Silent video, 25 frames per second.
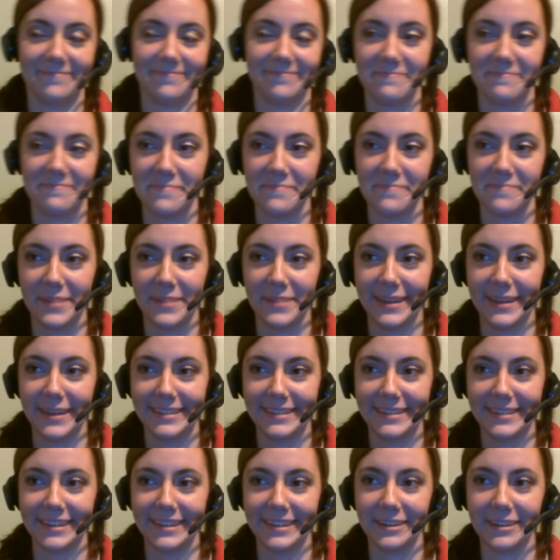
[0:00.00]
But
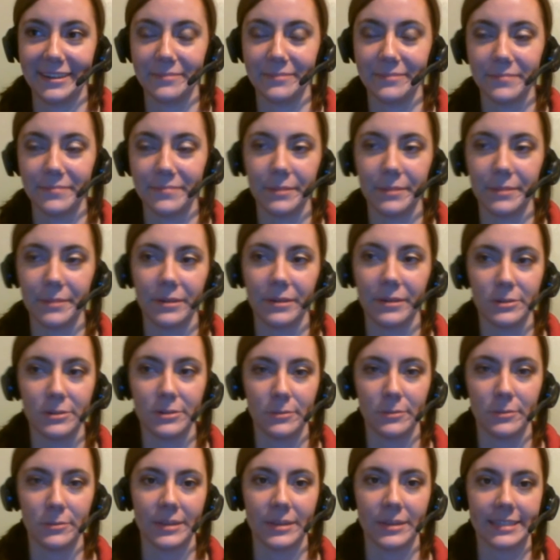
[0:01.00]
about 2
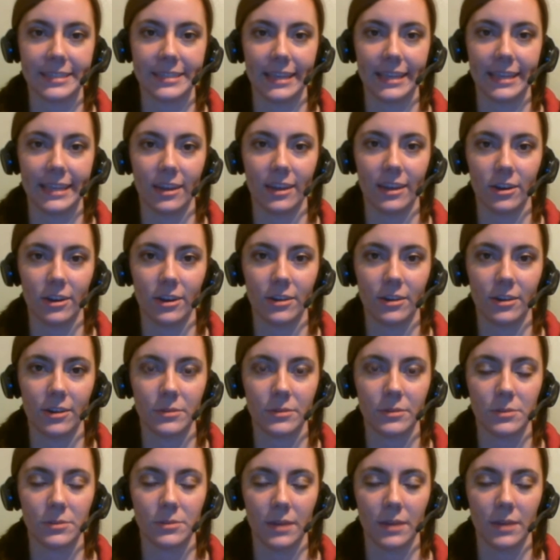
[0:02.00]
months later
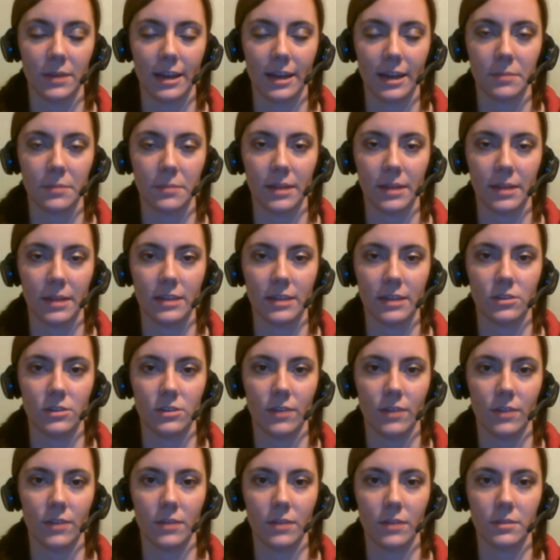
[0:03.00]
was when I applied to
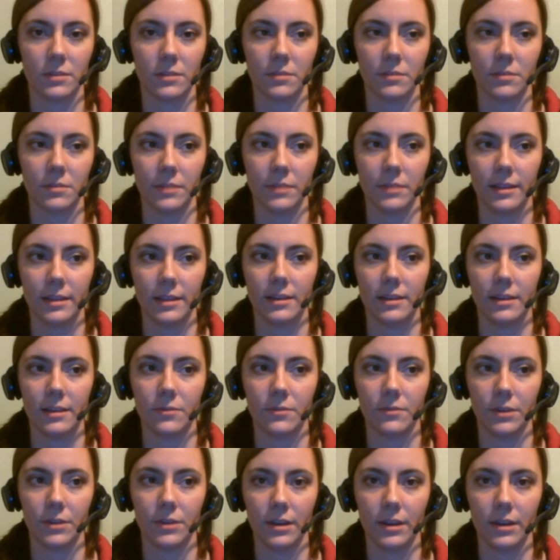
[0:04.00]
raid with Completely
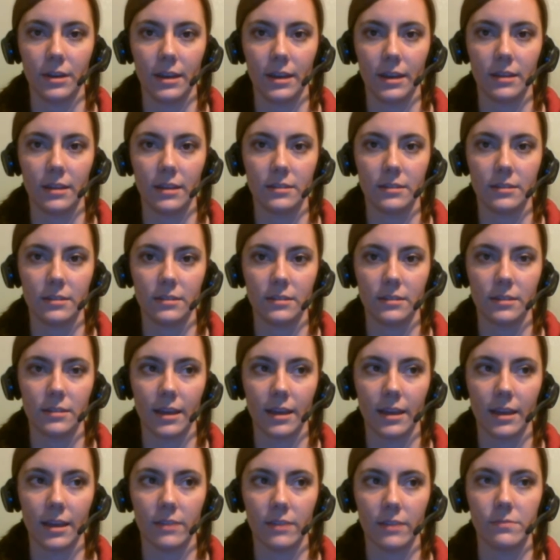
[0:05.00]
Different, and
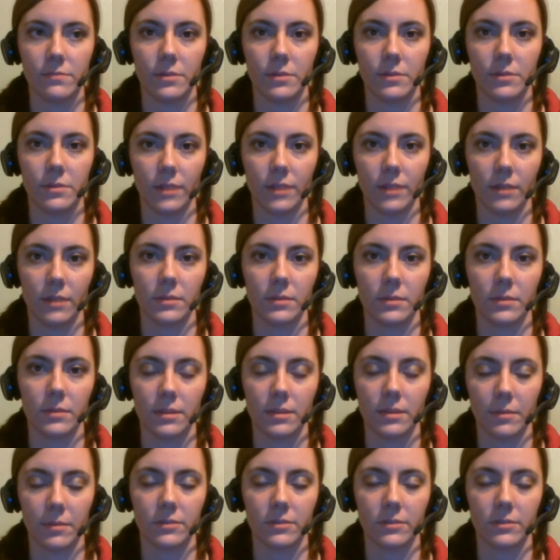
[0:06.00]
I've been raiding with
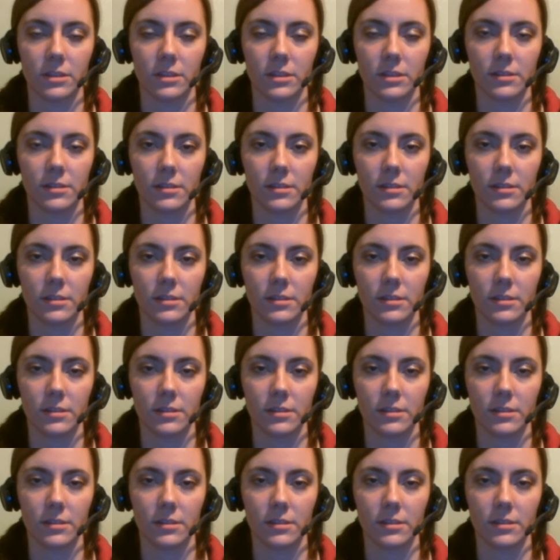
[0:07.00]
them ever since.